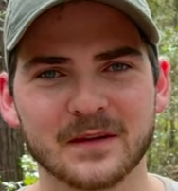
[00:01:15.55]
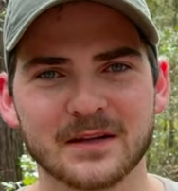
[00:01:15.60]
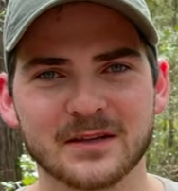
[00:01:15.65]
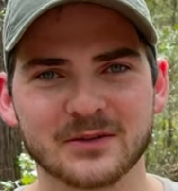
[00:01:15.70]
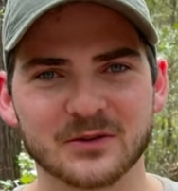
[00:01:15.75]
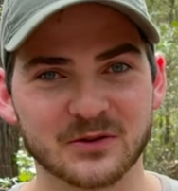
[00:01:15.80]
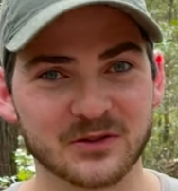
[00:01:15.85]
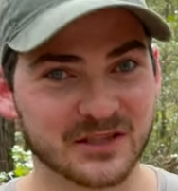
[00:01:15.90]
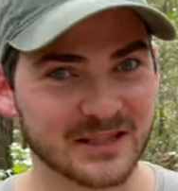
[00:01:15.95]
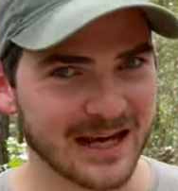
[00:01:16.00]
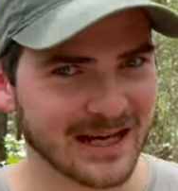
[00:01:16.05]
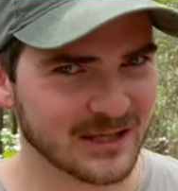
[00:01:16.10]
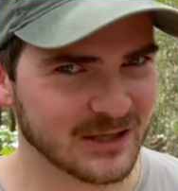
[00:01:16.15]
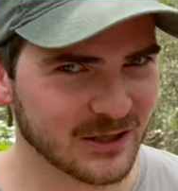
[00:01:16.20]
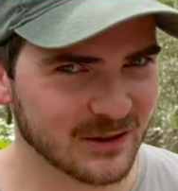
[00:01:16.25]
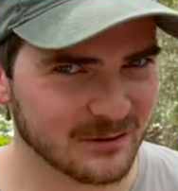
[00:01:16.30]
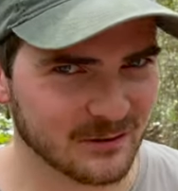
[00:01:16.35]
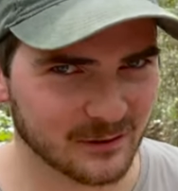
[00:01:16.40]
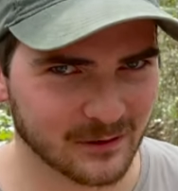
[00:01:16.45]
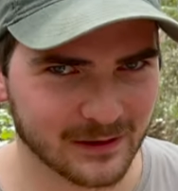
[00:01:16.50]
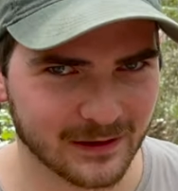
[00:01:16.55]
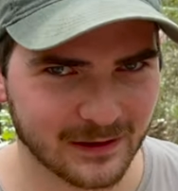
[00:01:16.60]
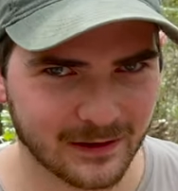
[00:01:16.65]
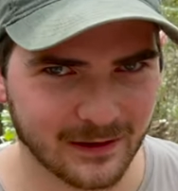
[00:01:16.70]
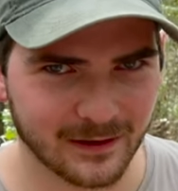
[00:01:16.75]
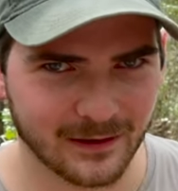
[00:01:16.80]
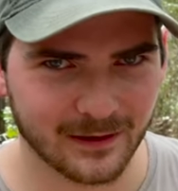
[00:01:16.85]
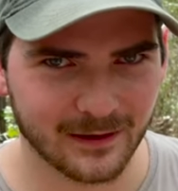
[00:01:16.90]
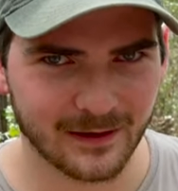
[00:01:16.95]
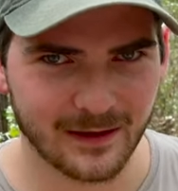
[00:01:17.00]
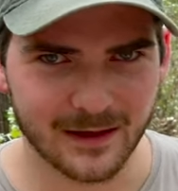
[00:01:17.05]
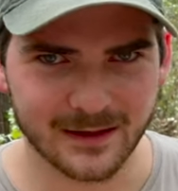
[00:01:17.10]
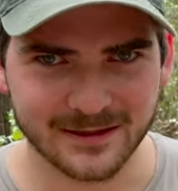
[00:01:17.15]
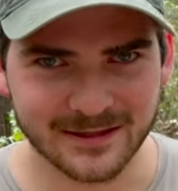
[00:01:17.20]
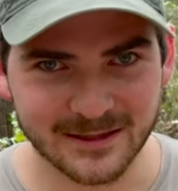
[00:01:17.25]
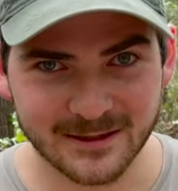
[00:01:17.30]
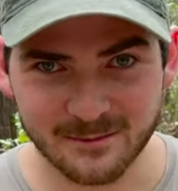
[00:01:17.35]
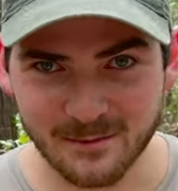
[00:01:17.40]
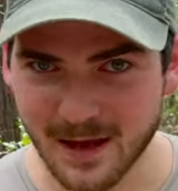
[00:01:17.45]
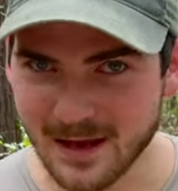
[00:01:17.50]
So stay tuned and
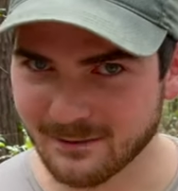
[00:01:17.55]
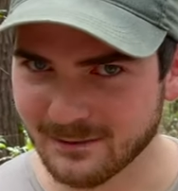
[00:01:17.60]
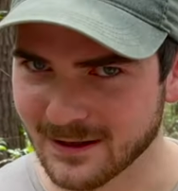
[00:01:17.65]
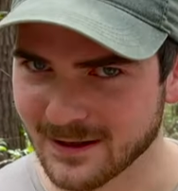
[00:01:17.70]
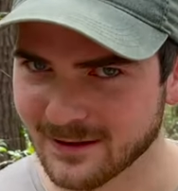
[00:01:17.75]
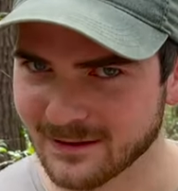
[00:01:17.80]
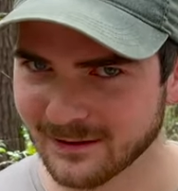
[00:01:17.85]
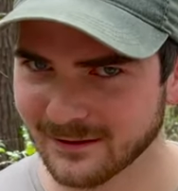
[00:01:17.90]
just maybe